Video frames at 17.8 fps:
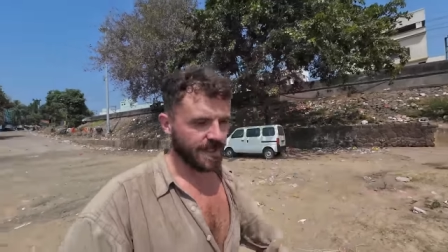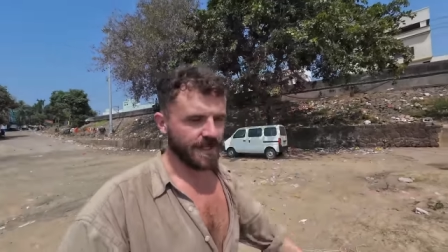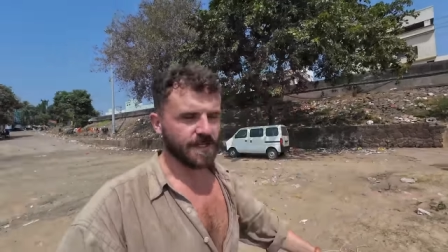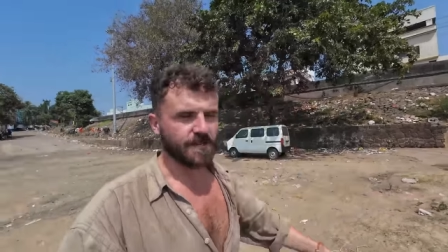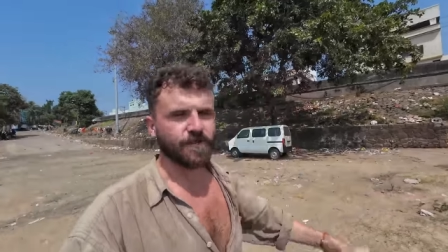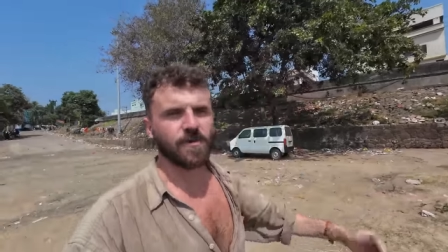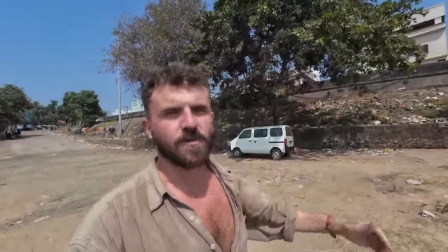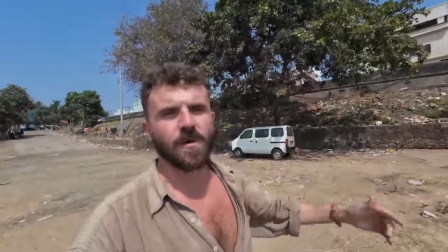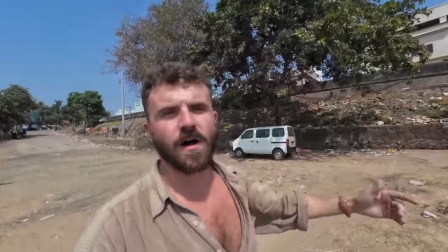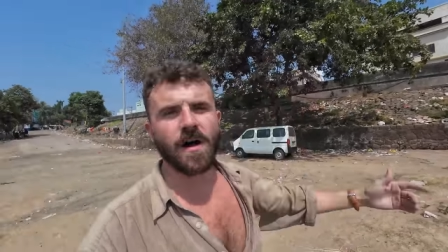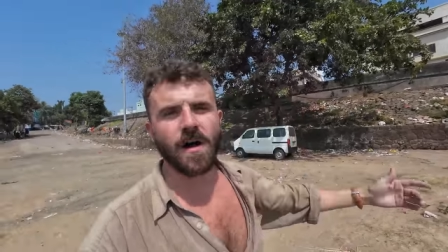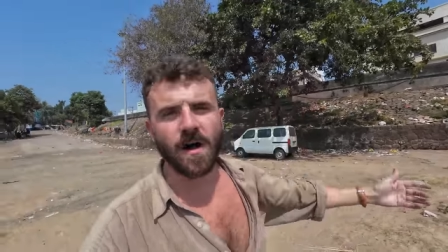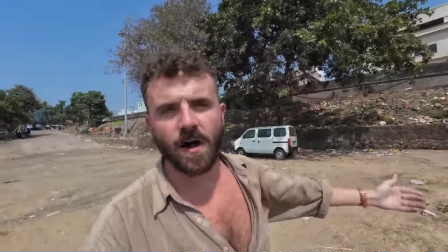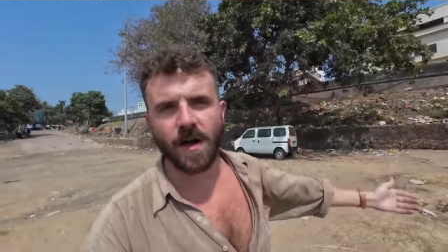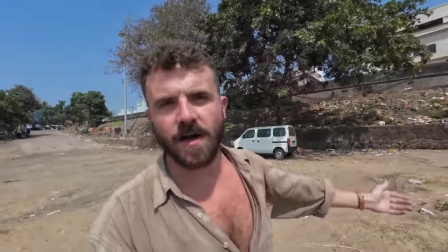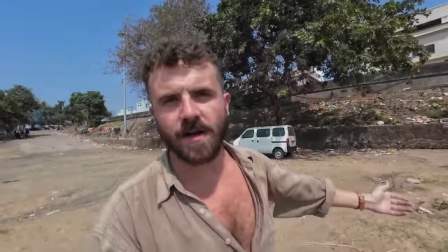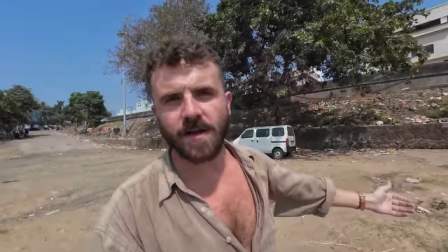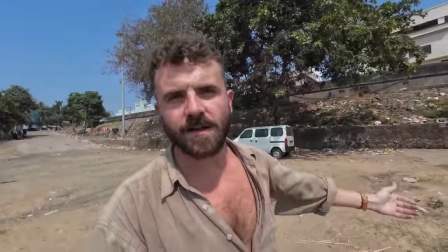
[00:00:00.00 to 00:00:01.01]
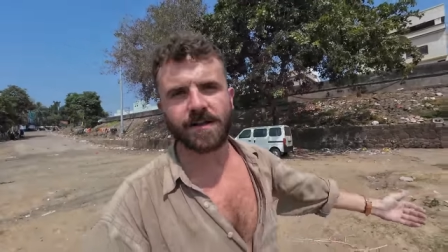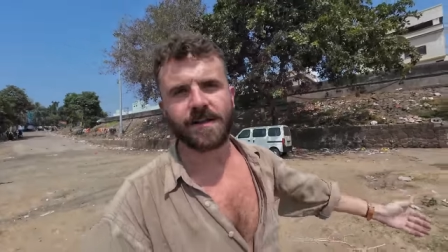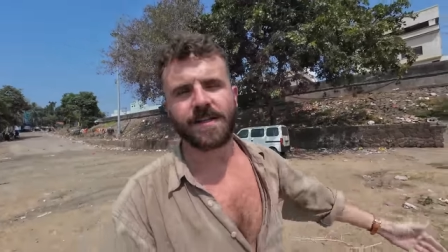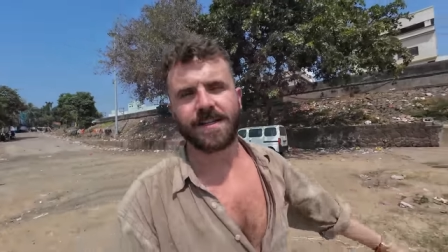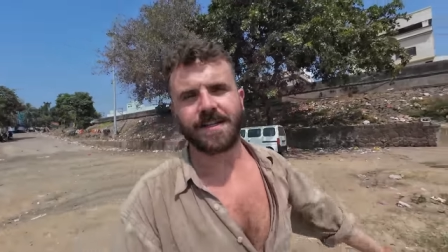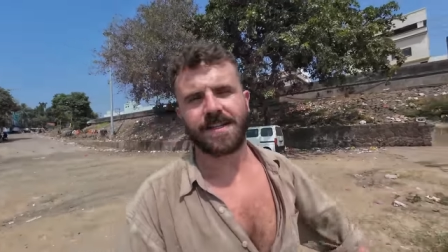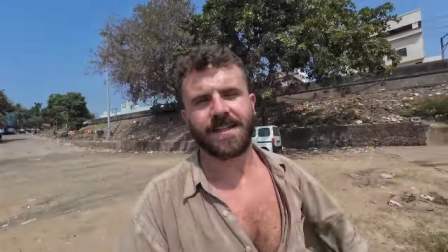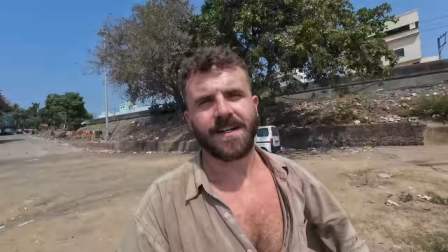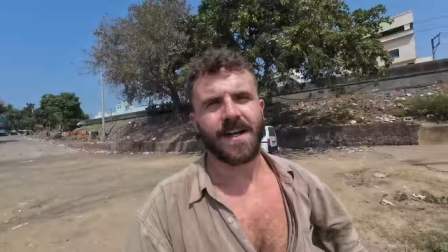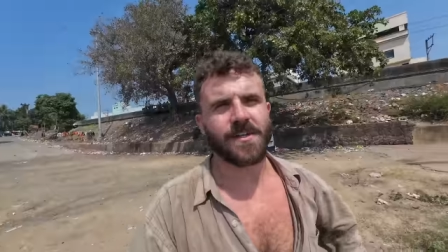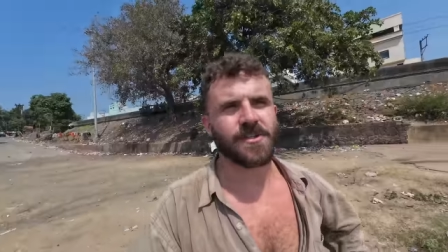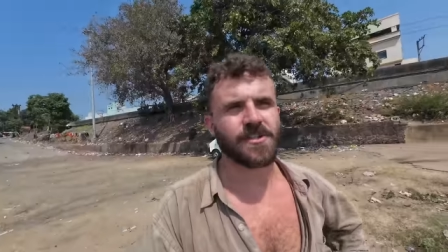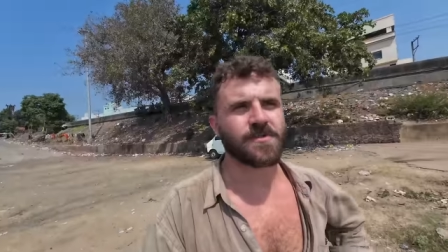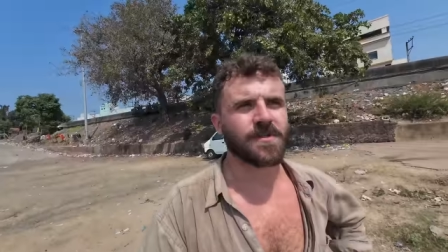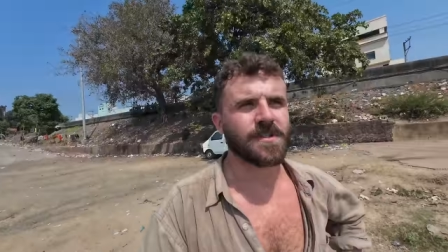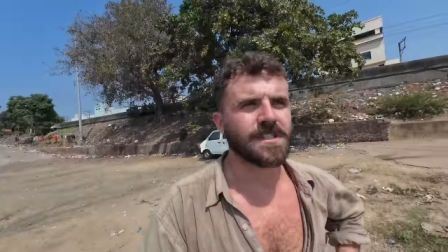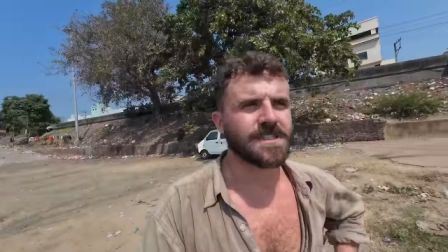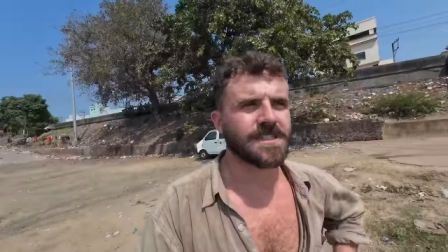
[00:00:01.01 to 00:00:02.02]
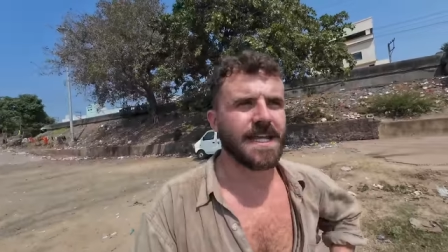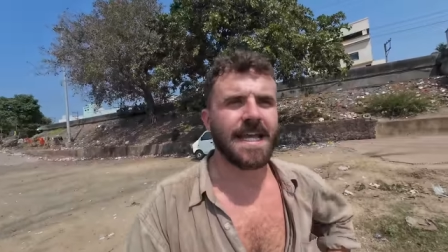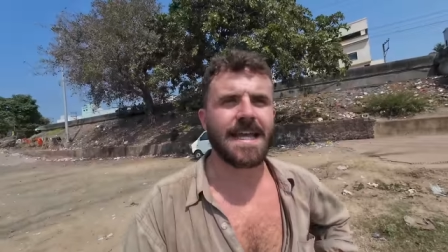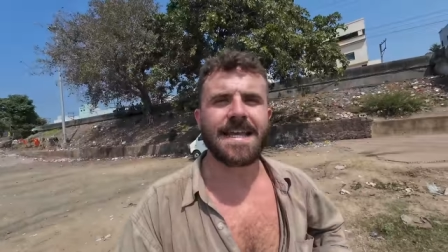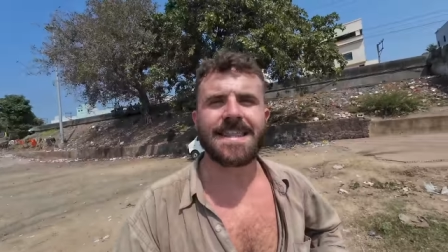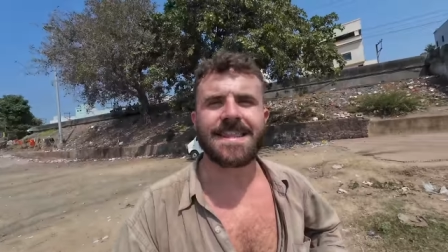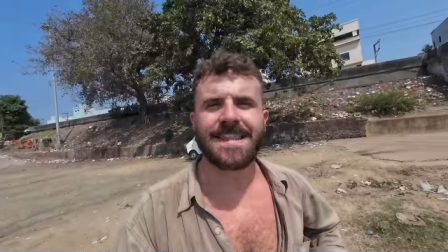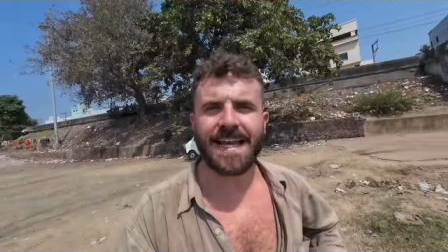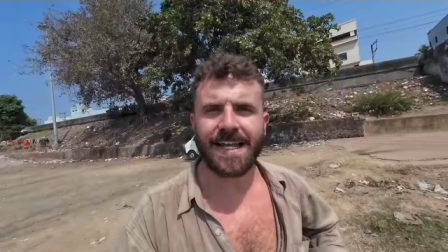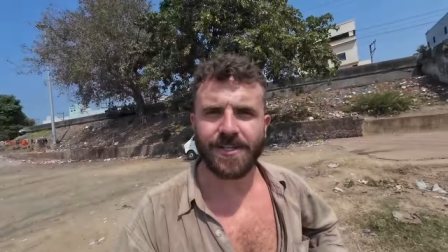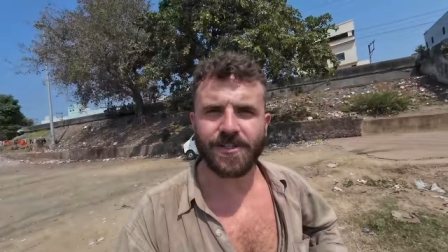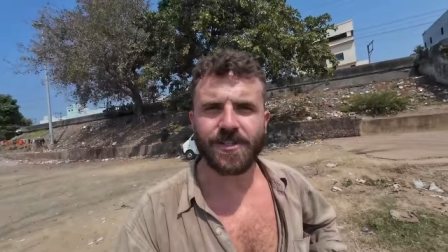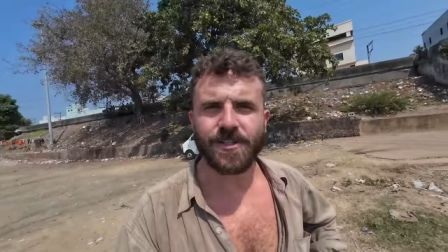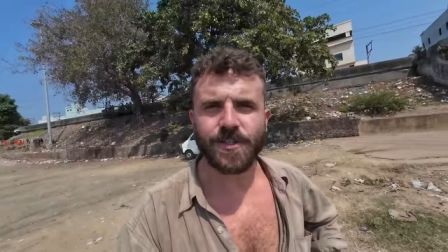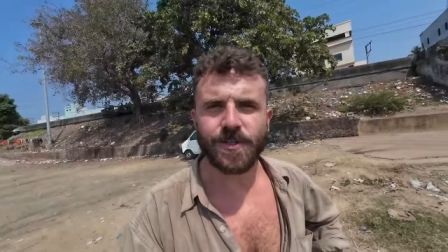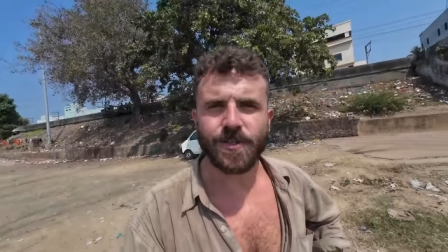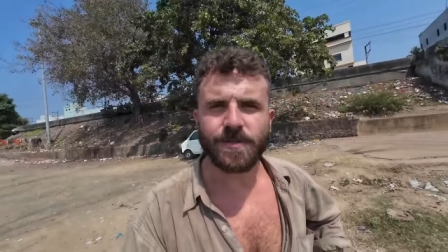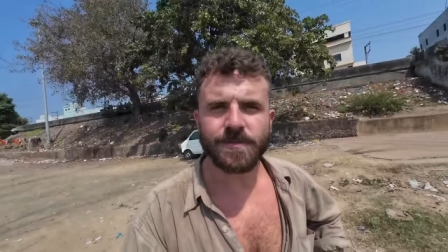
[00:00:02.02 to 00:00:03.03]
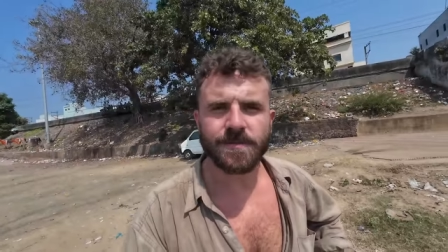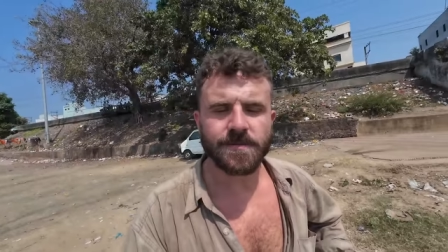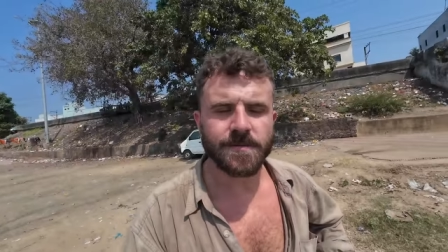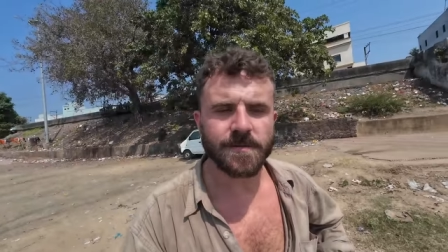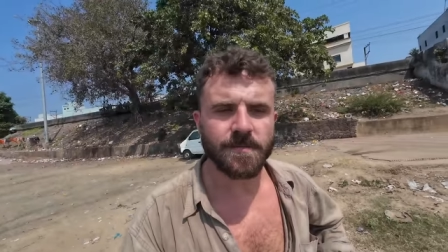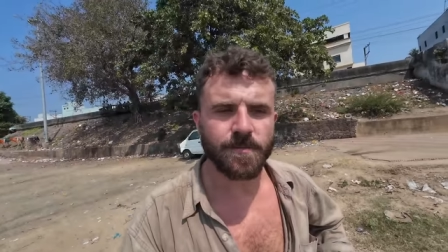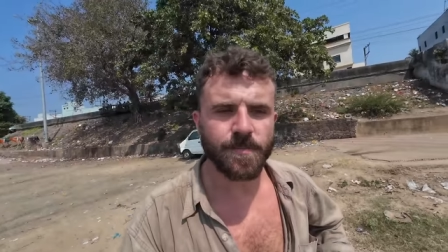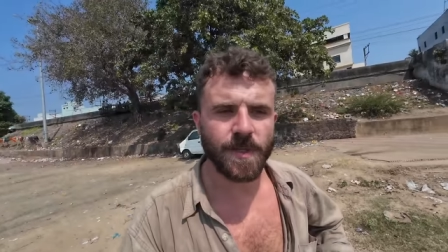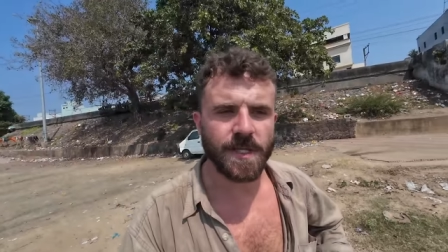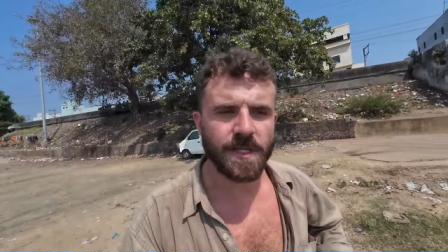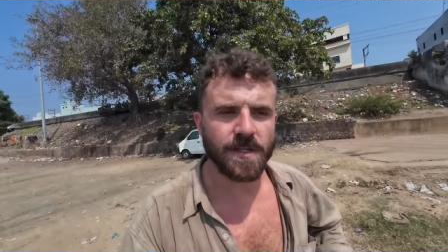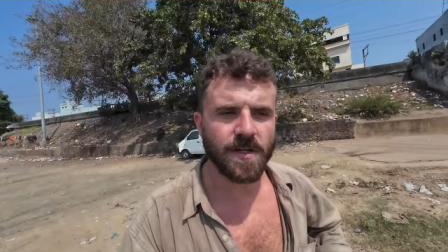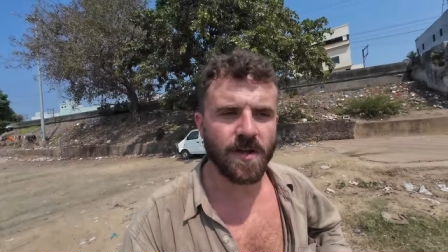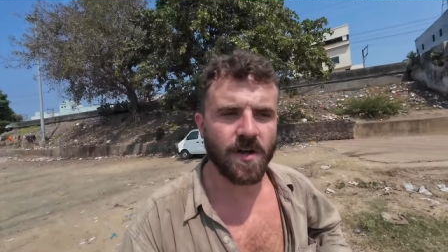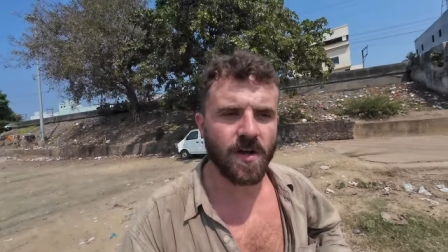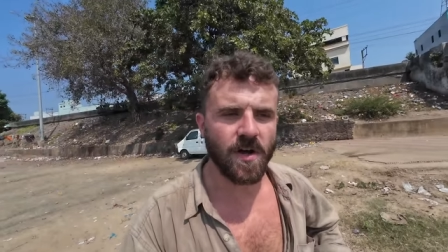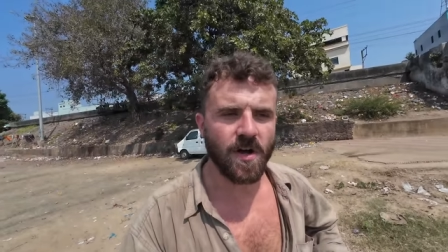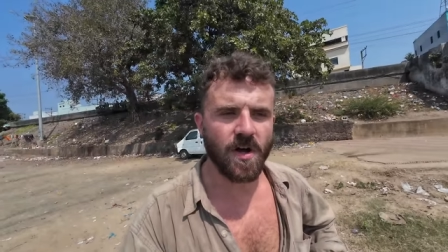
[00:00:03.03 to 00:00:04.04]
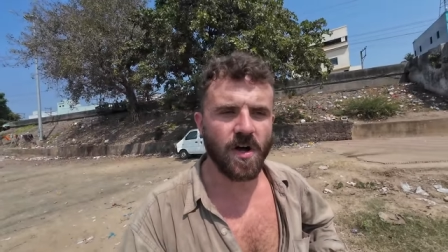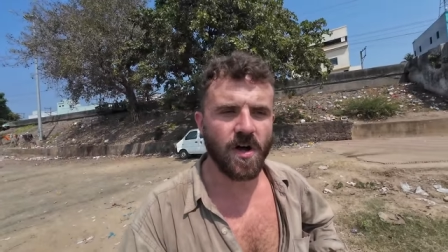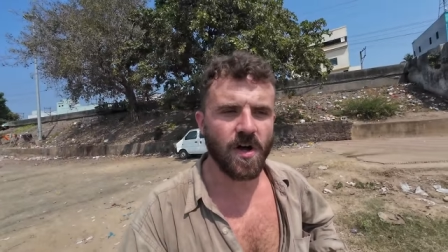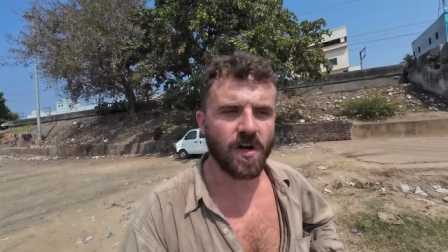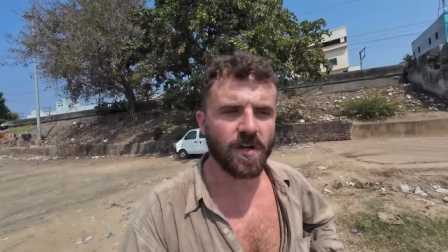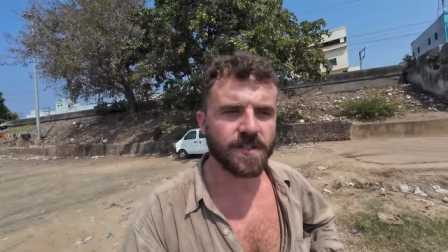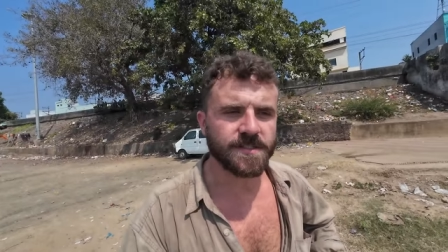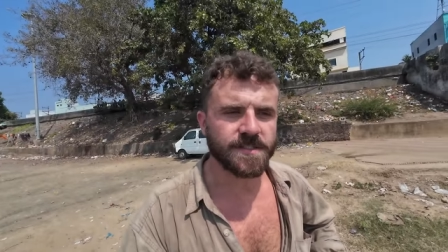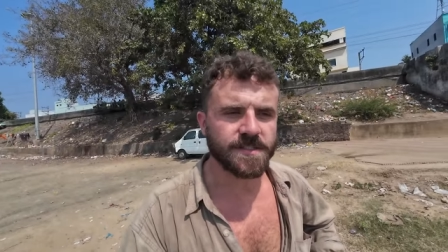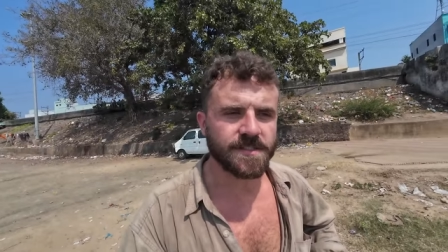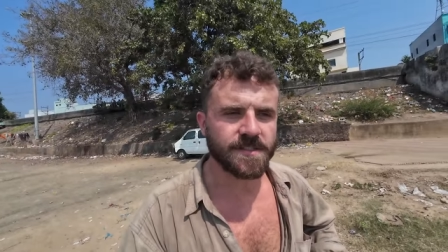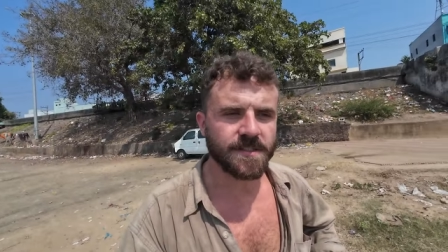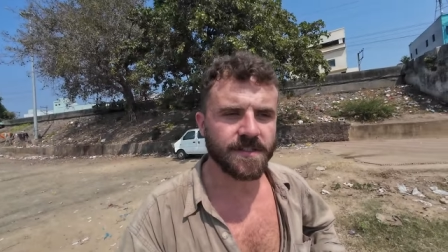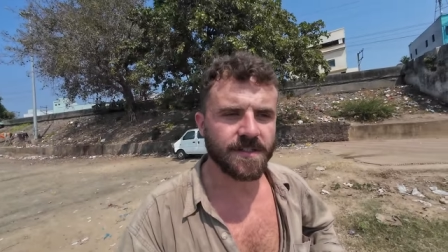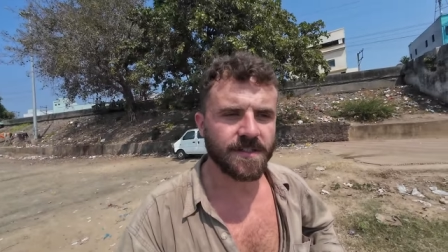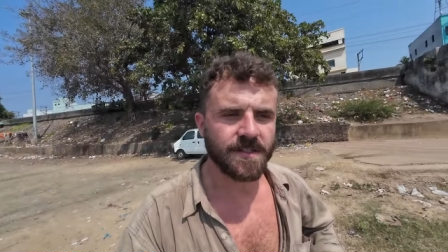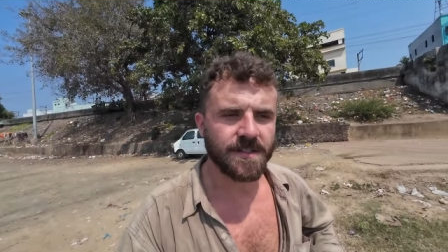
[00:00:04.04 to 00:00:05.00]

And if you are, I just want to say thank you because